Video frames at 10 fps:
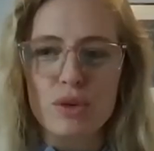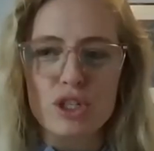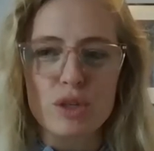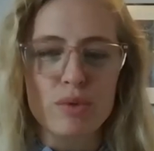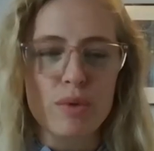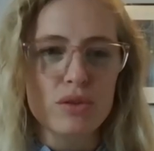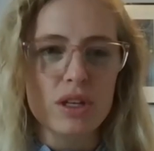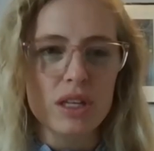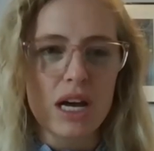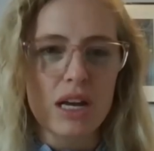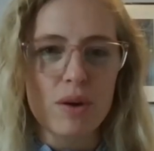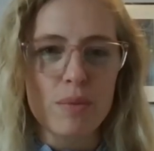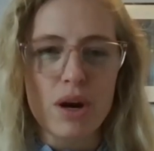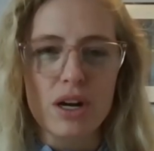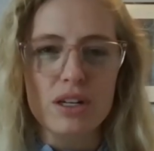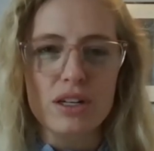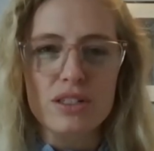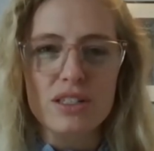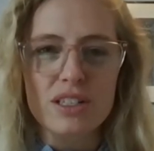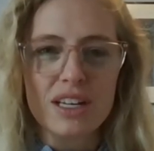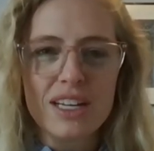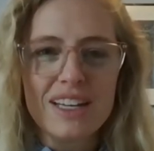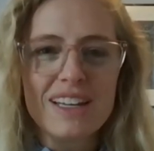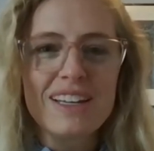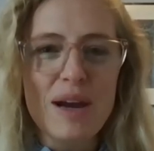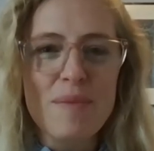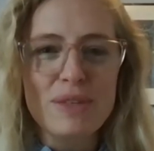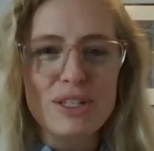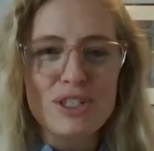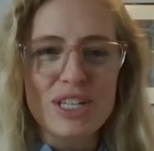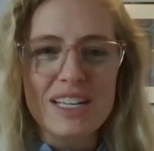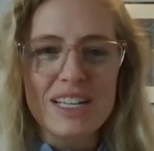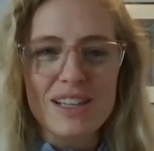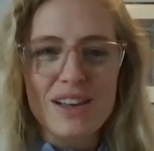but she promotes a lot of our partners Yep, there she is.